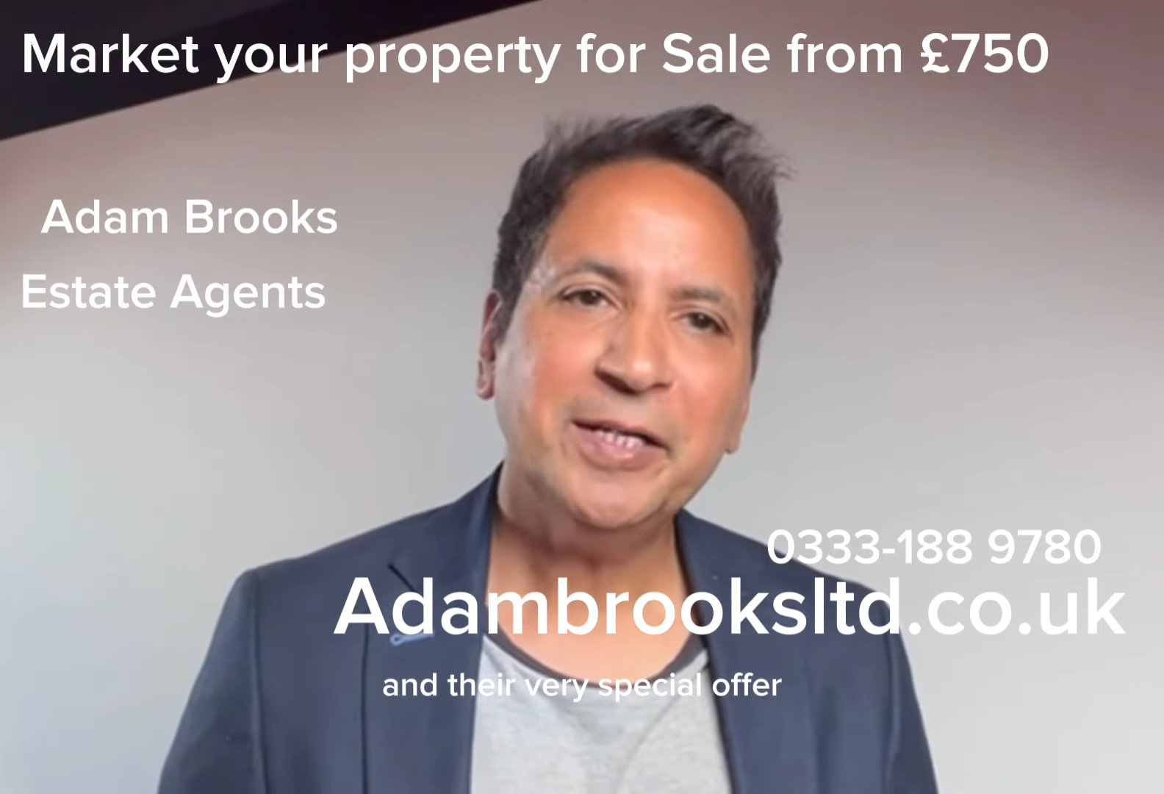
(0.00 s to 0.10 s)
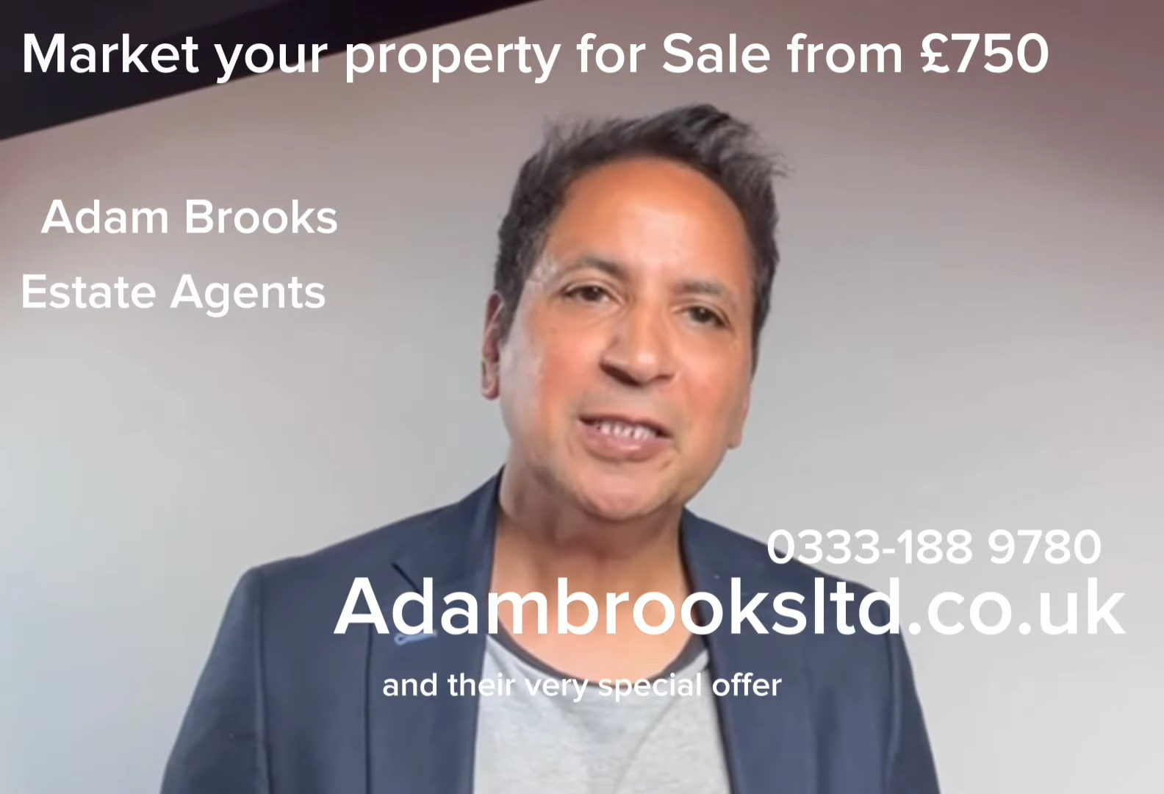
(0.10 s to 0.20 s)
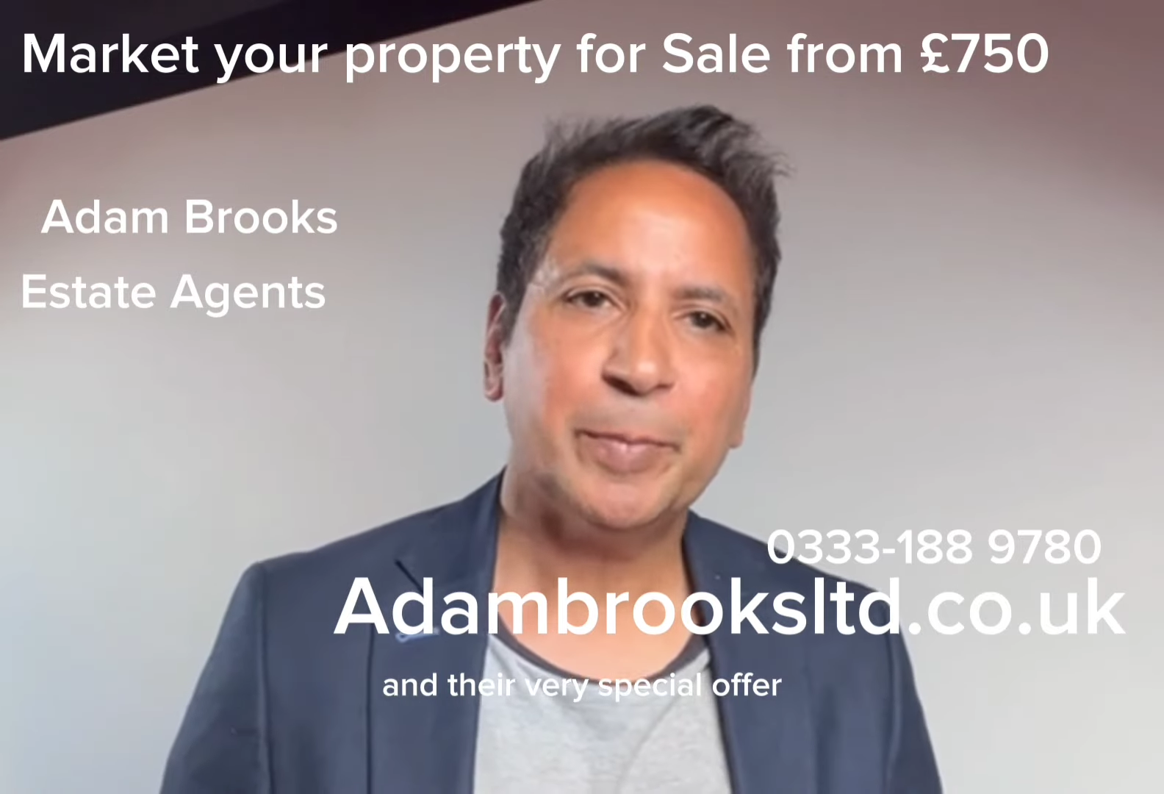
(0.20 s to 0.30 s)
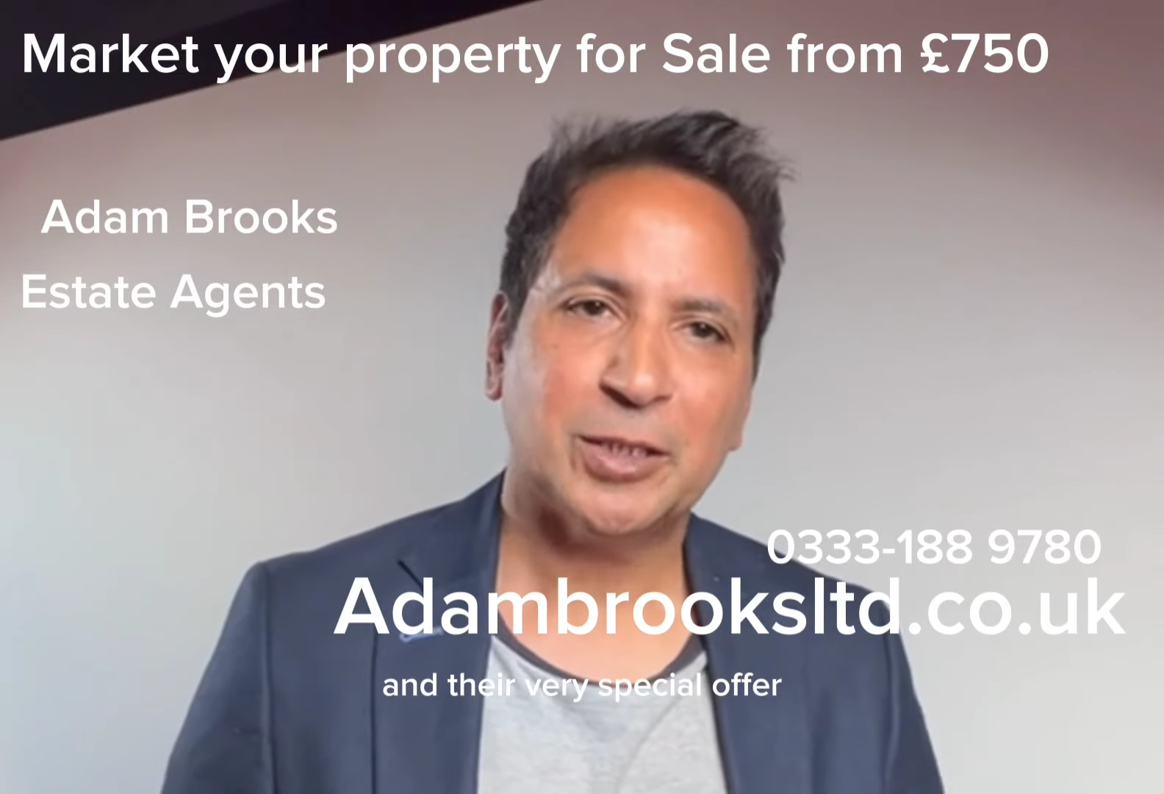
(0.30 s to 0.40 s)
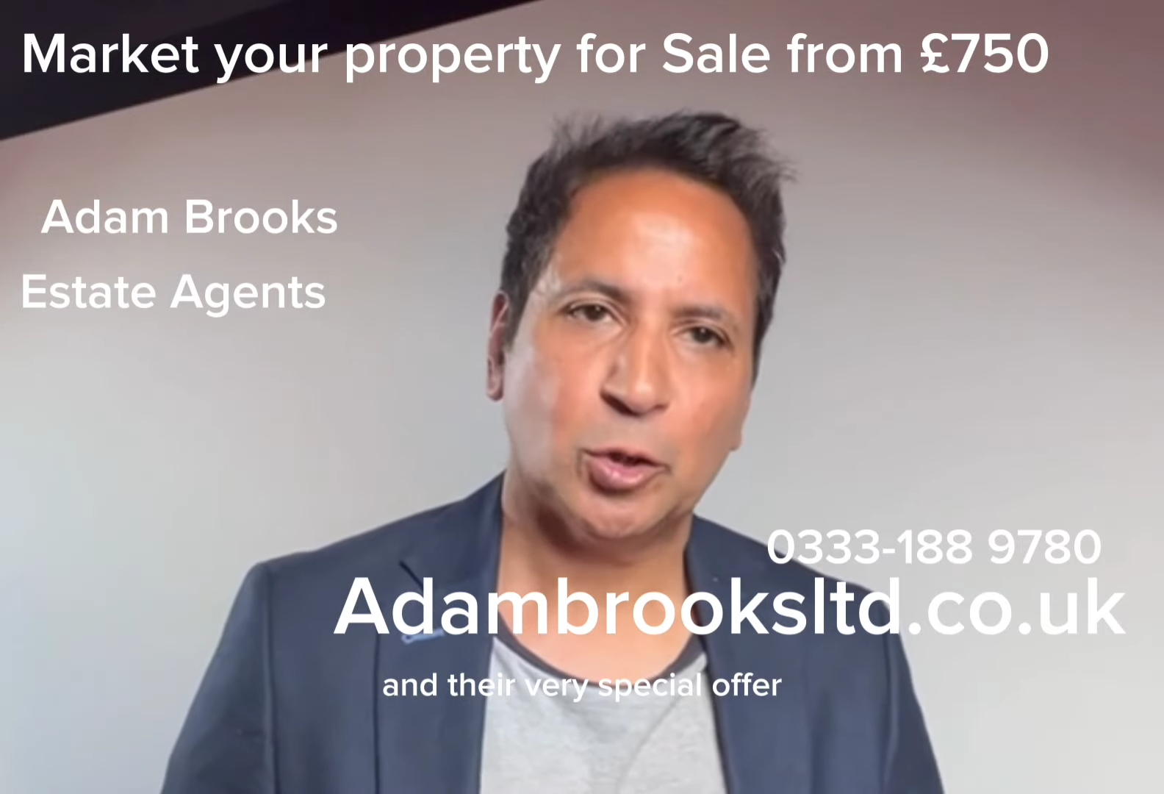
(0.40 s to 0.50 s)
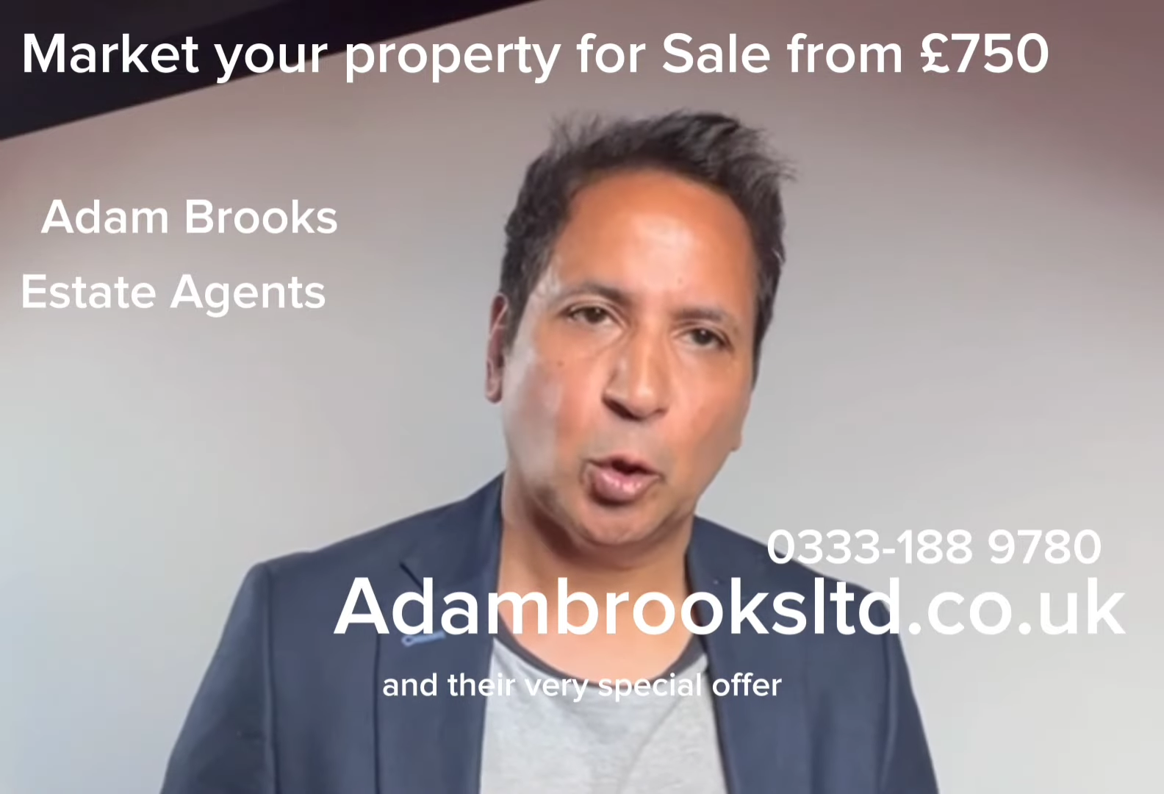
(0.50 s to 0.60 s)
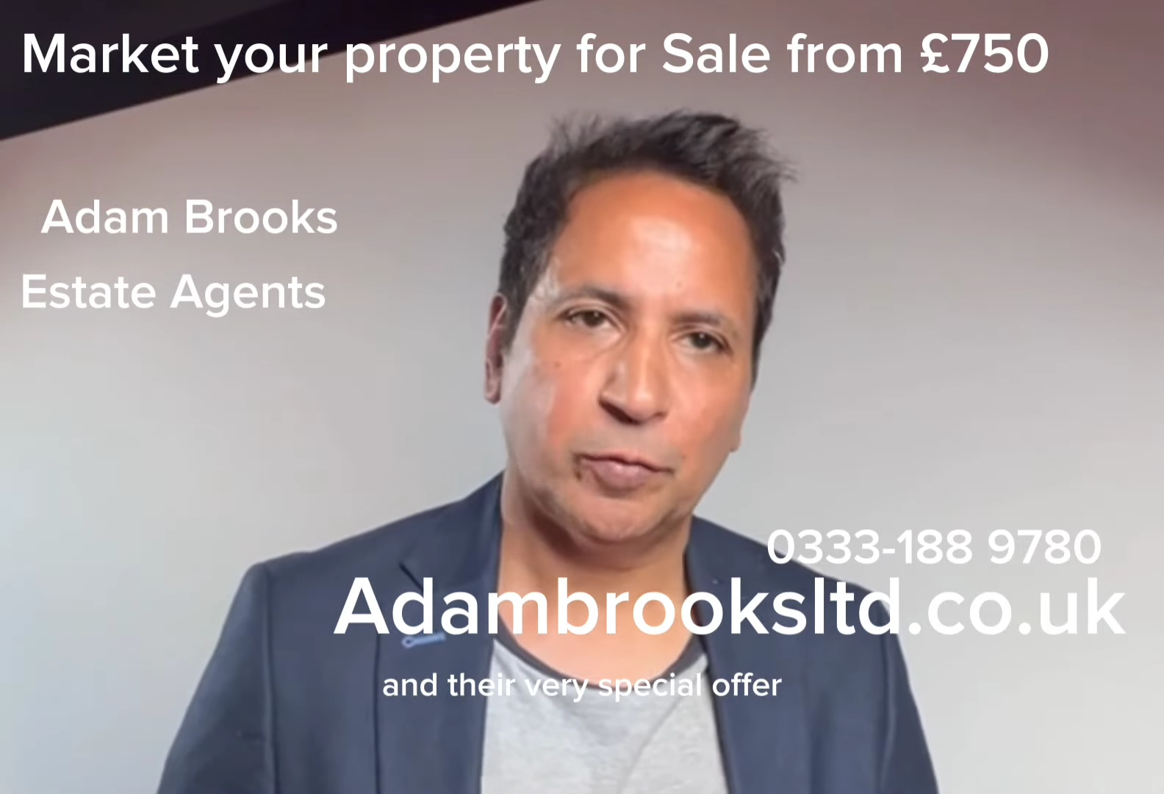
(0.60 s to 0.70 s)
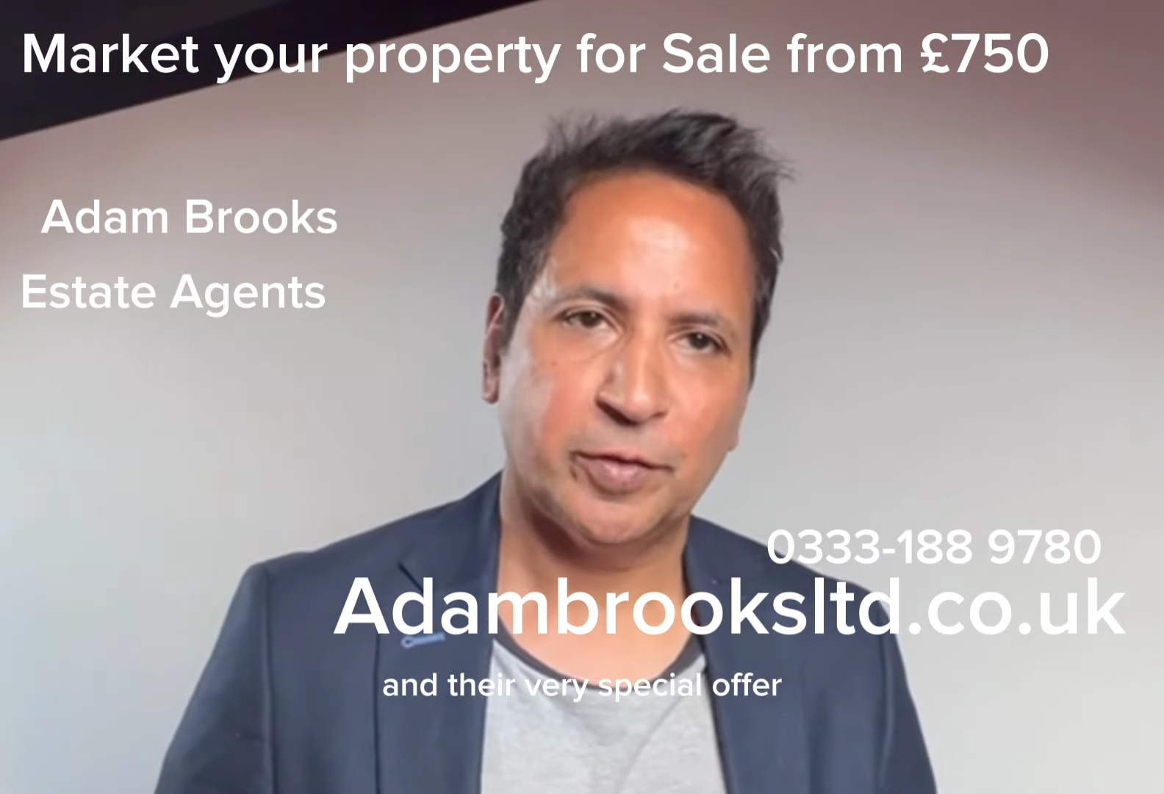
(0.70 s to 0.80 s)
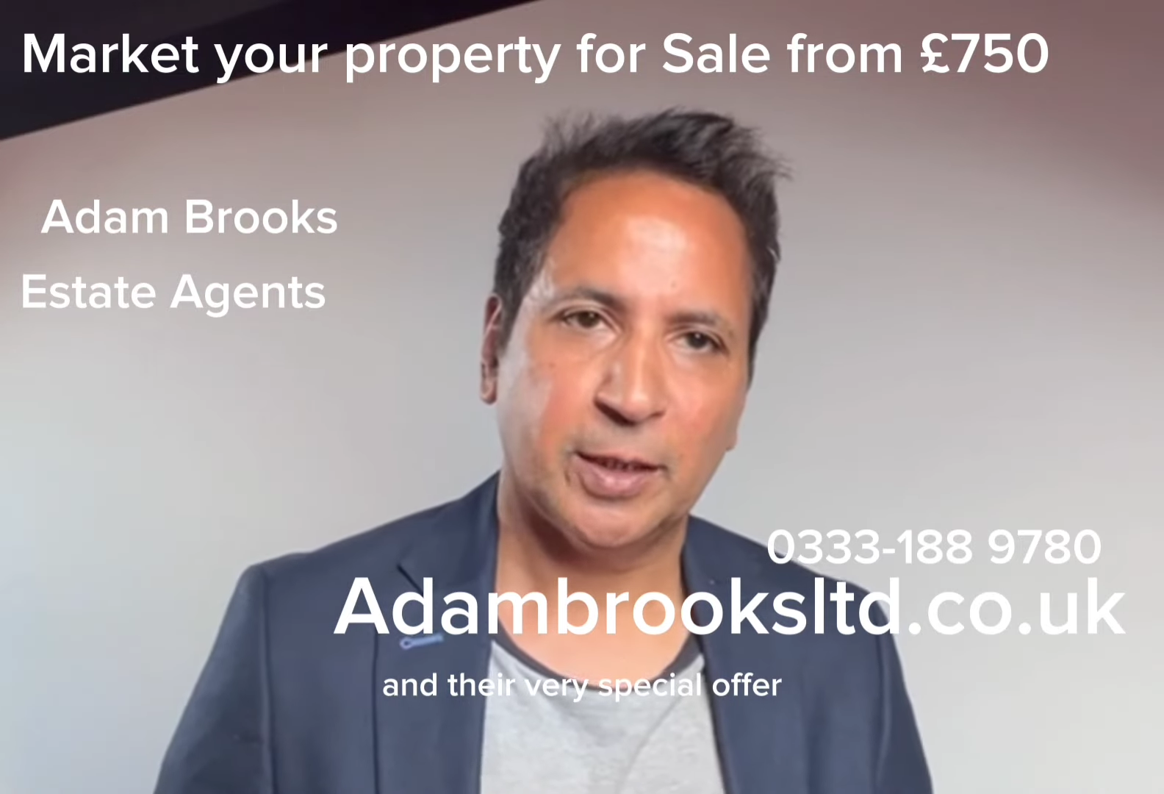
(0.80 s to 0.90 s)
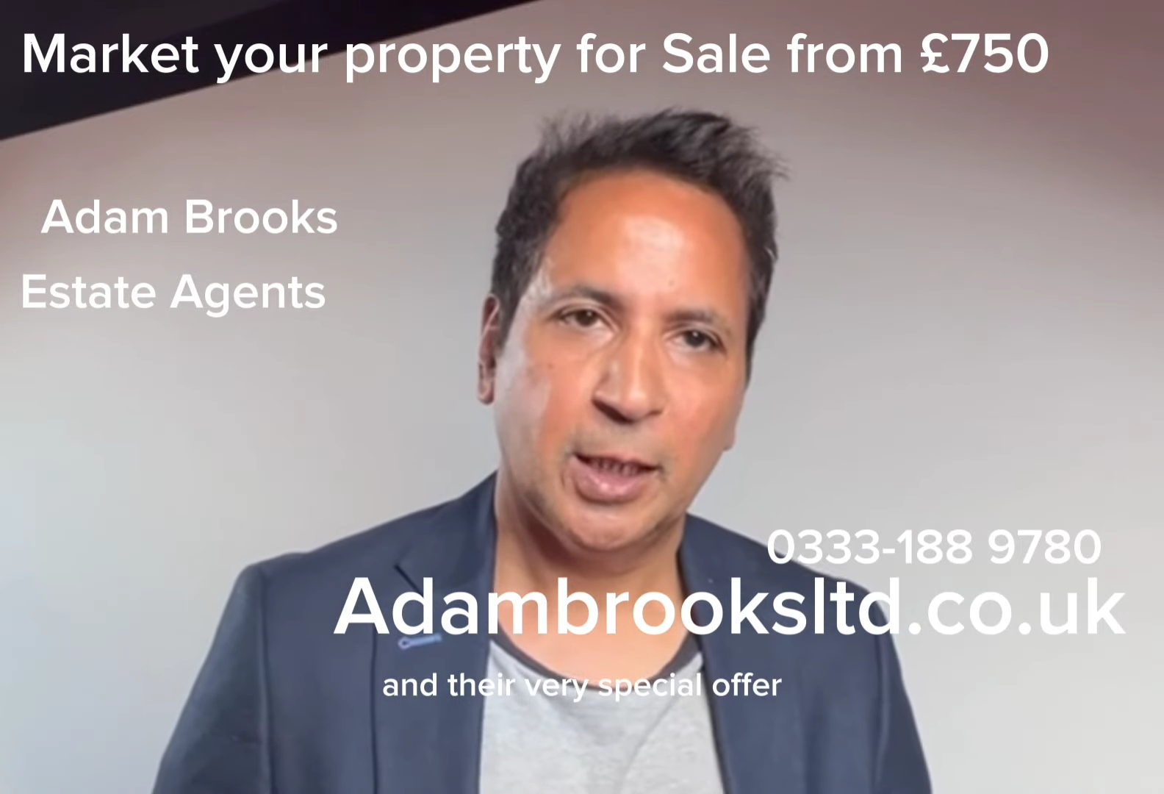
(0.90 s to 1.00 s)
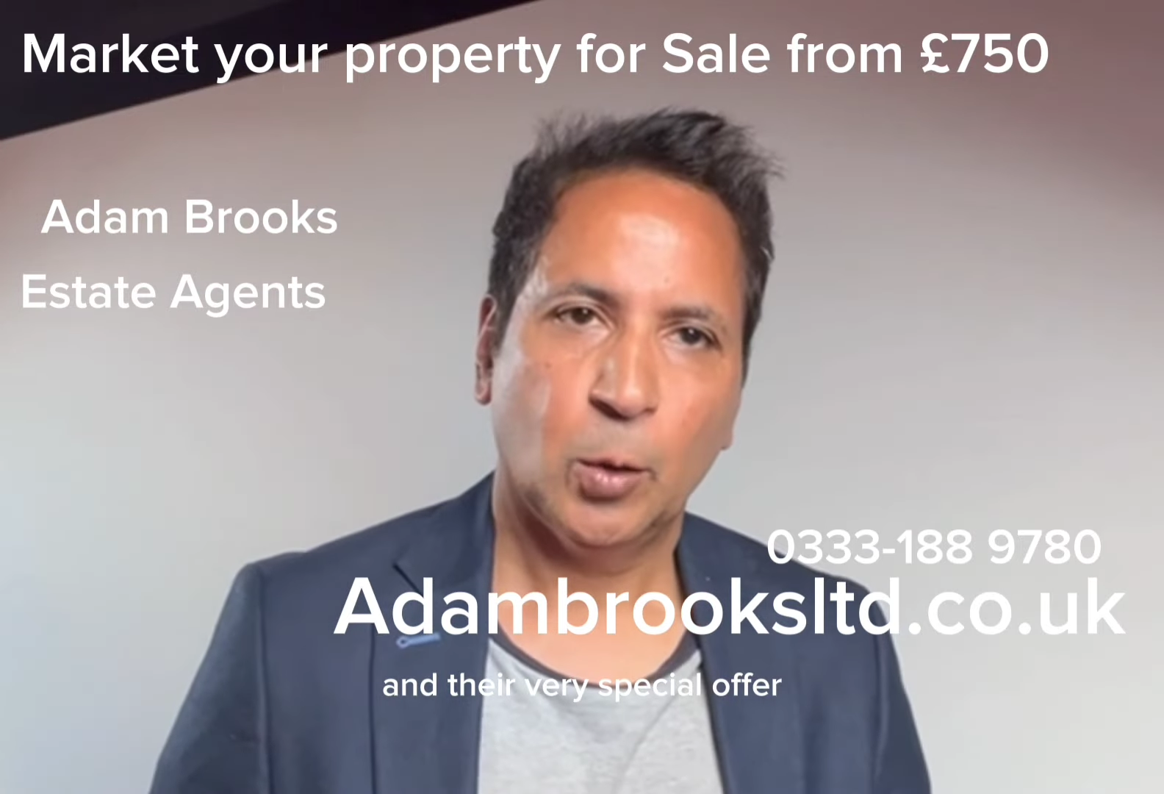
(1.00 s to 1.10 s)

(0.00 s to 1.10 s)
special offer